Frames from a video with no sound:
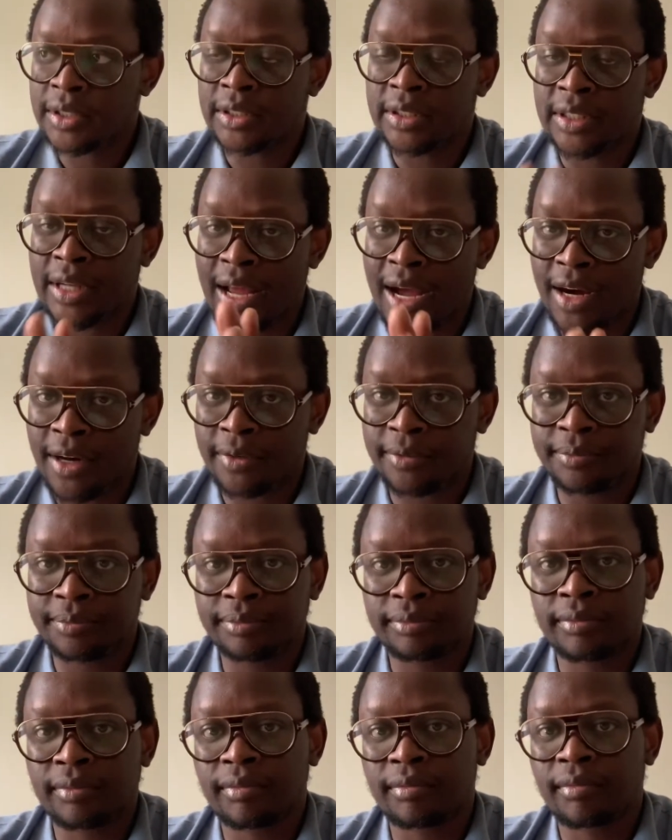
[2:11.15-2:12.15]
Now,
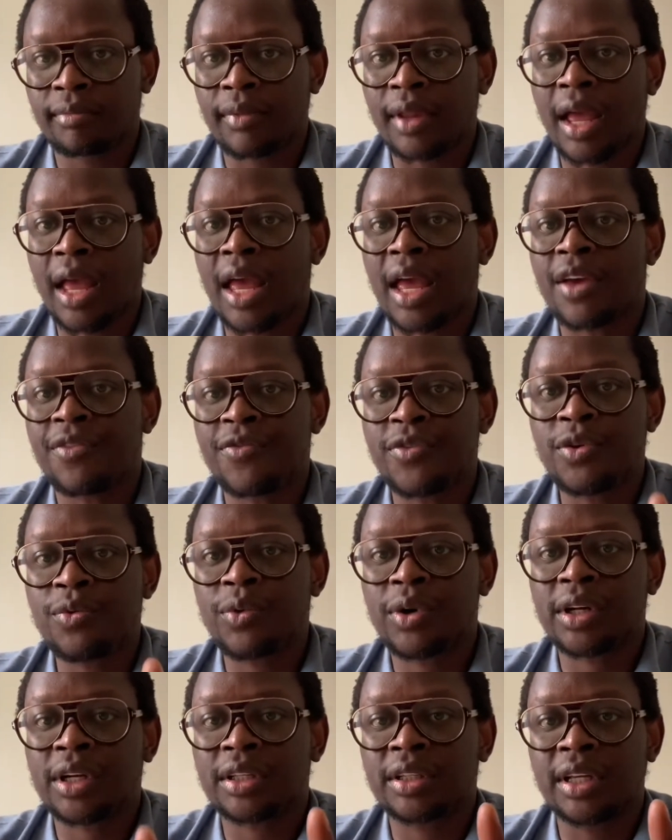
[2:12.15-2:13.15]
if you
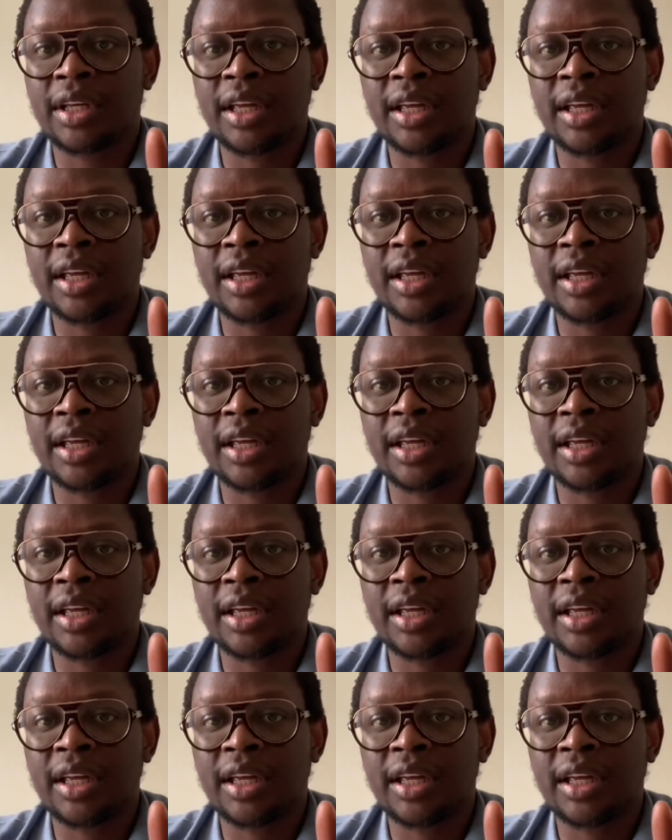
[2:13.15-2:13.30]
were